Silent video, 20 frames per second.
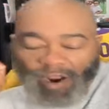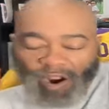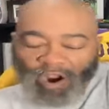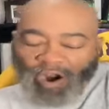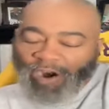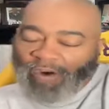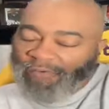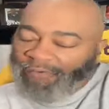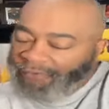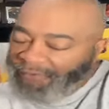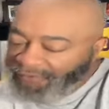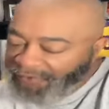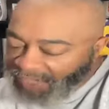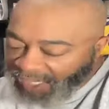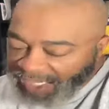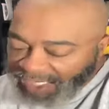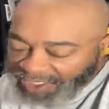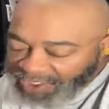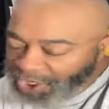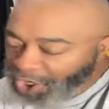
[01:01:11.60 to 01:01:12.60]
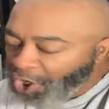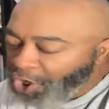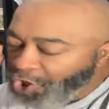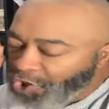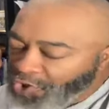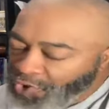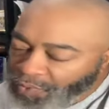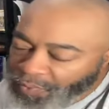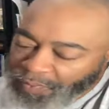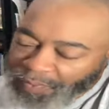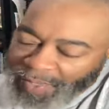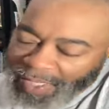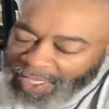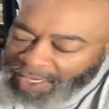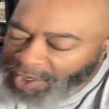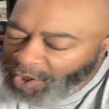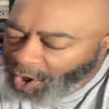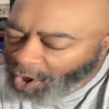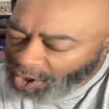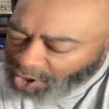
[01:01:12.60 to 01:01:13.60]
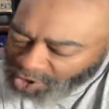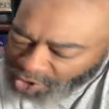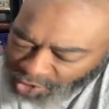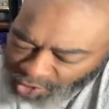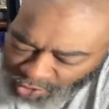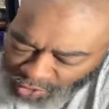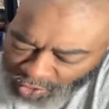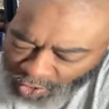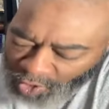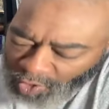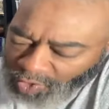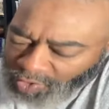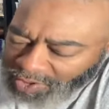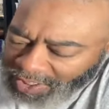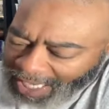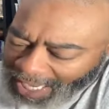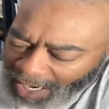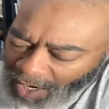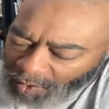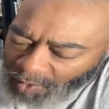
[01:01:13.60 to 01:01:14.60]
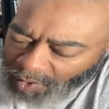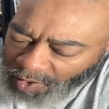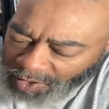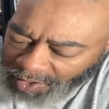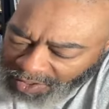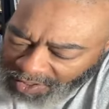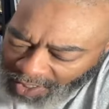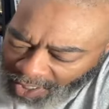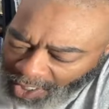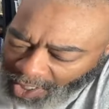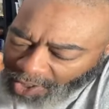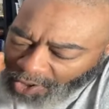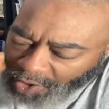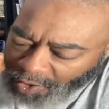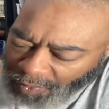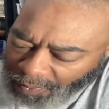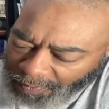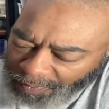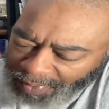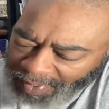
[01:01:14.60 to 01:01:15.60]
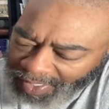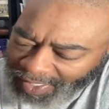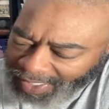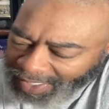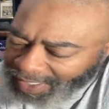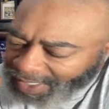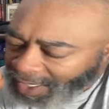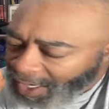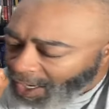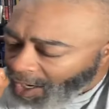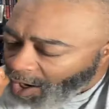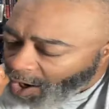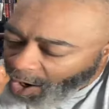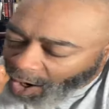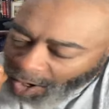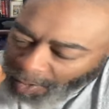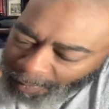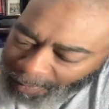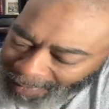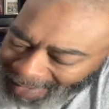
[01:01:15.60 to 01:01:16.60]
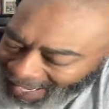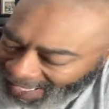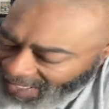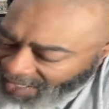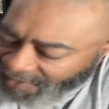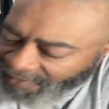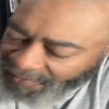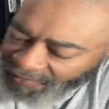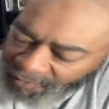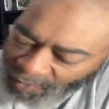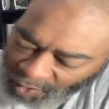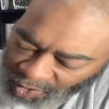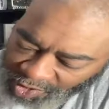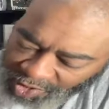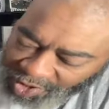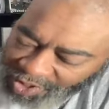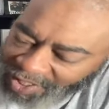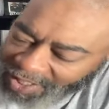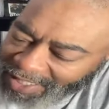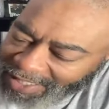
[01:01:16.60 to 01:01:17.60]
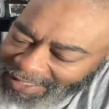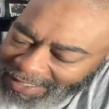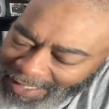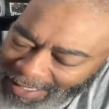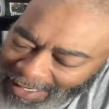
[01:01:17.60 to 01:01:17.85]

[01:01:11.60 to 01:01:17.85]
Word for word: our flesh. You've been our strong towers. You've been our mighty fortresses.